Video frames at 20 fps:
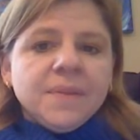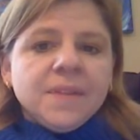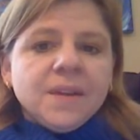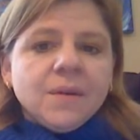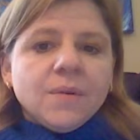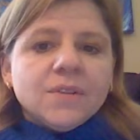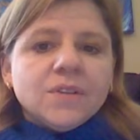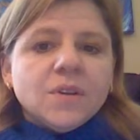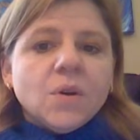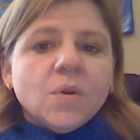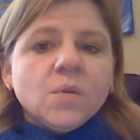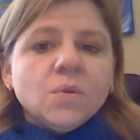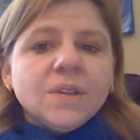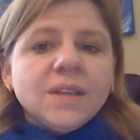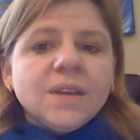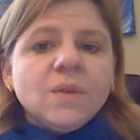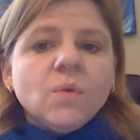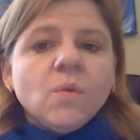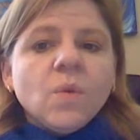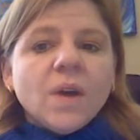There was
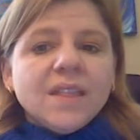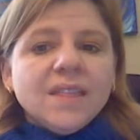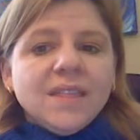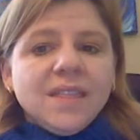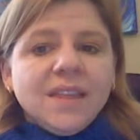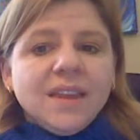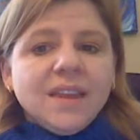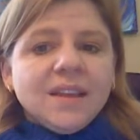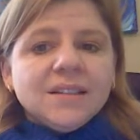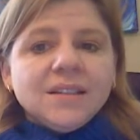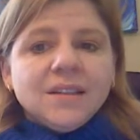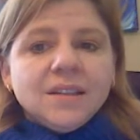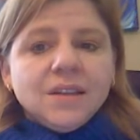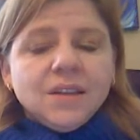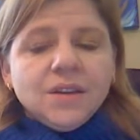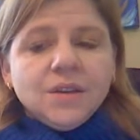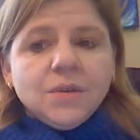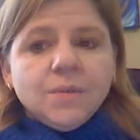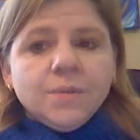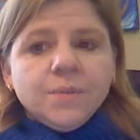only one thing to
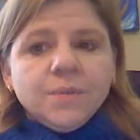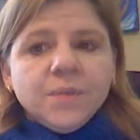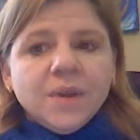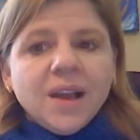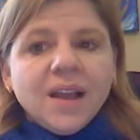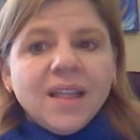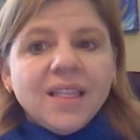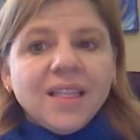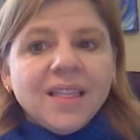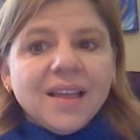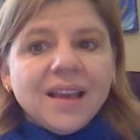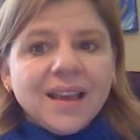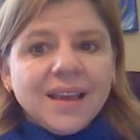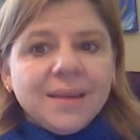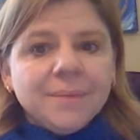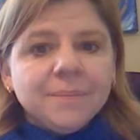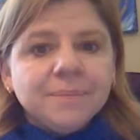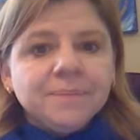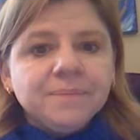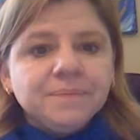do:
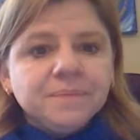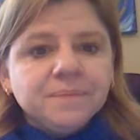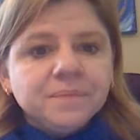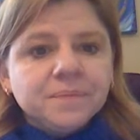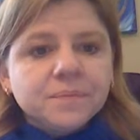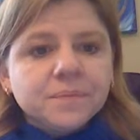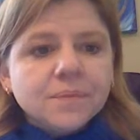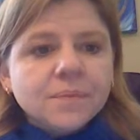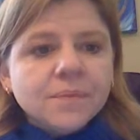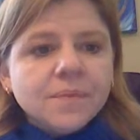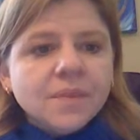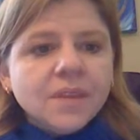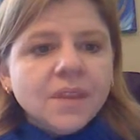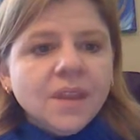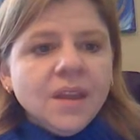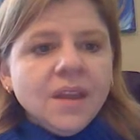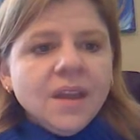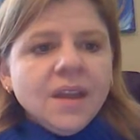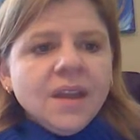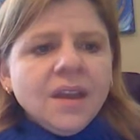climb.
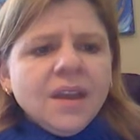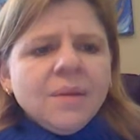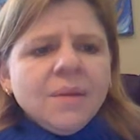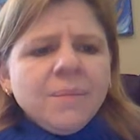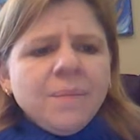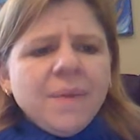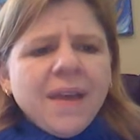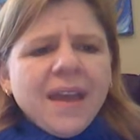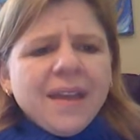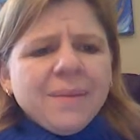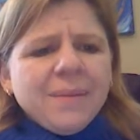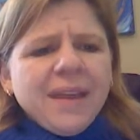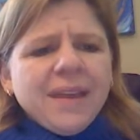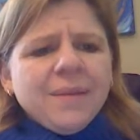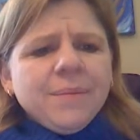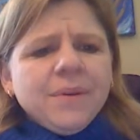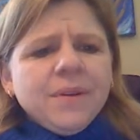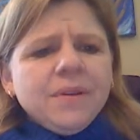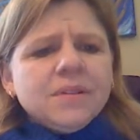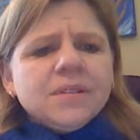
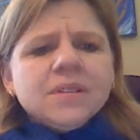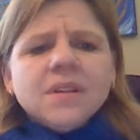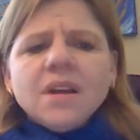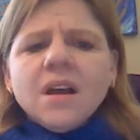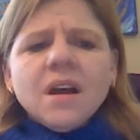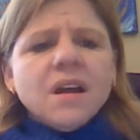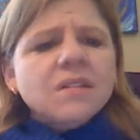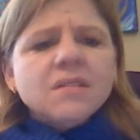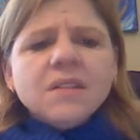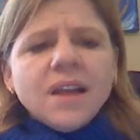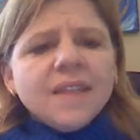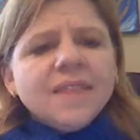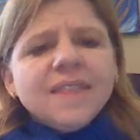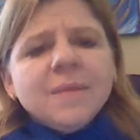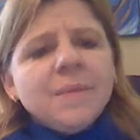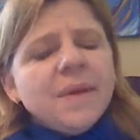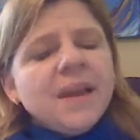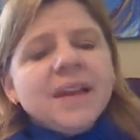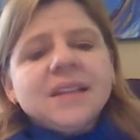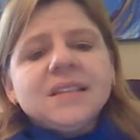Batman boots are not
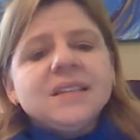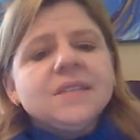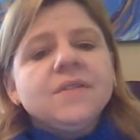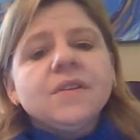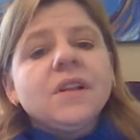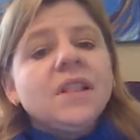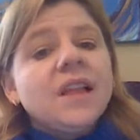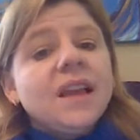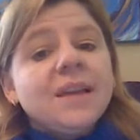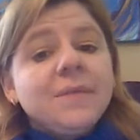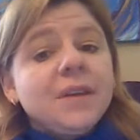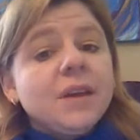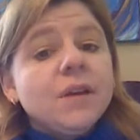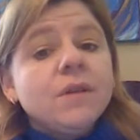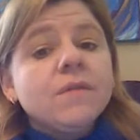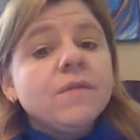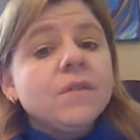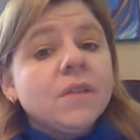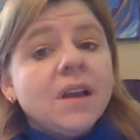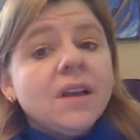the best for climbing
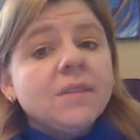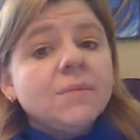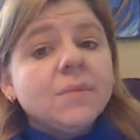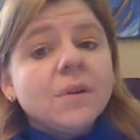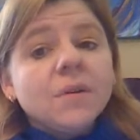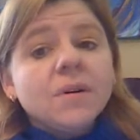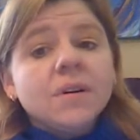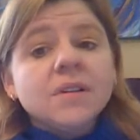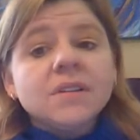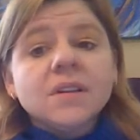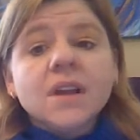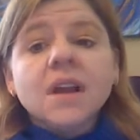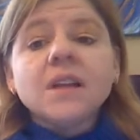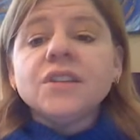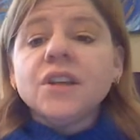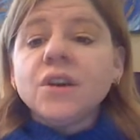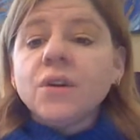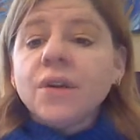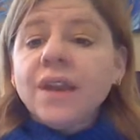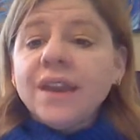over lawnmowers,
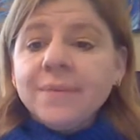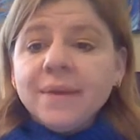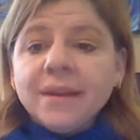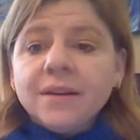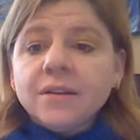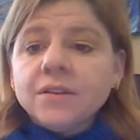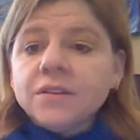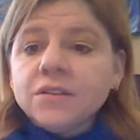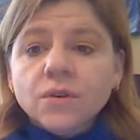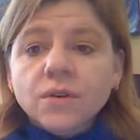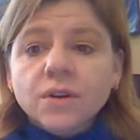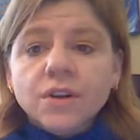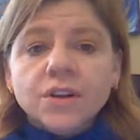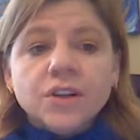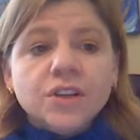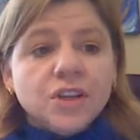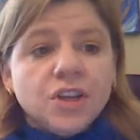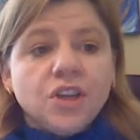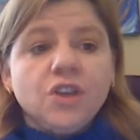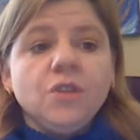onto gray metal
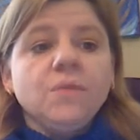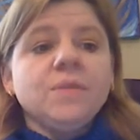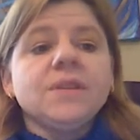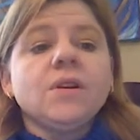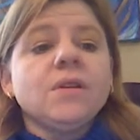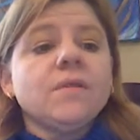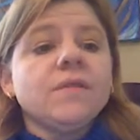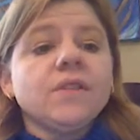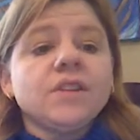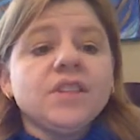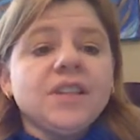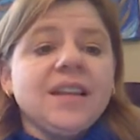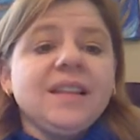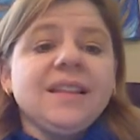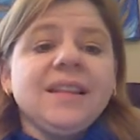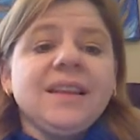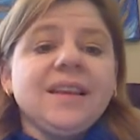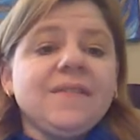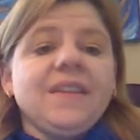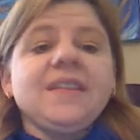storage cubes, and over
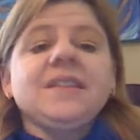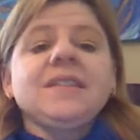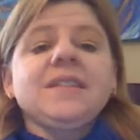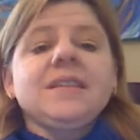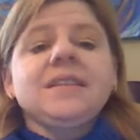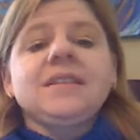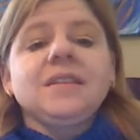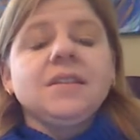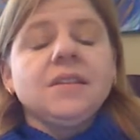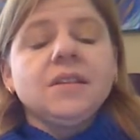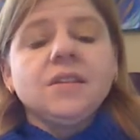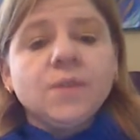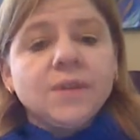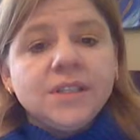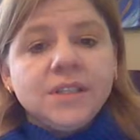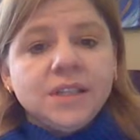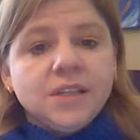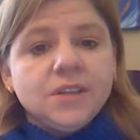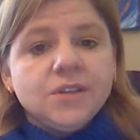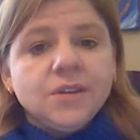chain-link fences into
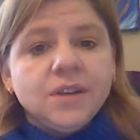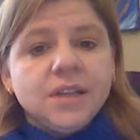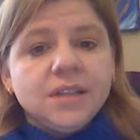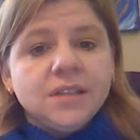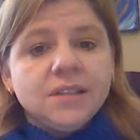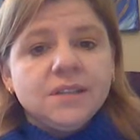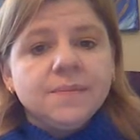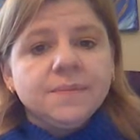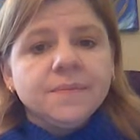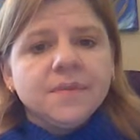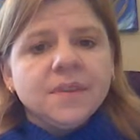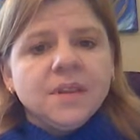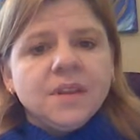twisty trees.